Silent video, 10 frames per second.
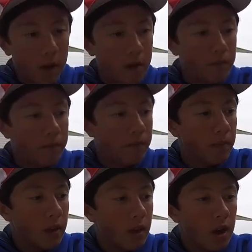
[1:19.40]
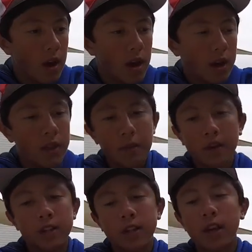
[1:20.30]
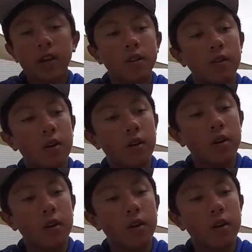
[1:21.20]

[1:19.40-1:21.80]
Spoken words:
bait. And then my second